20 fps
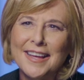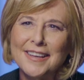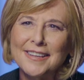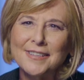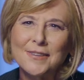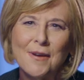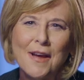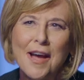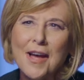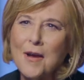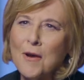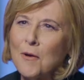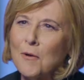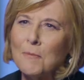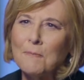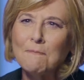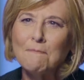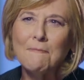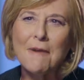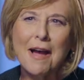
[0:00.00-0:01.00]
So I
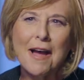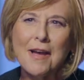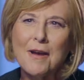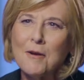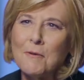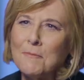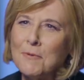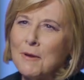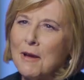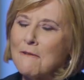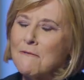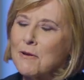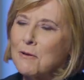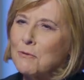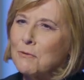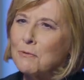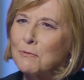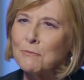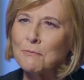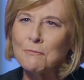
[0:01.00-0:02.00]
hope you have a
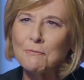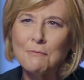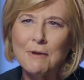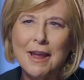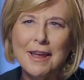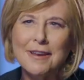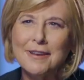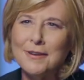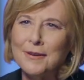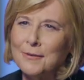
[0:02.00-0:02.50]
great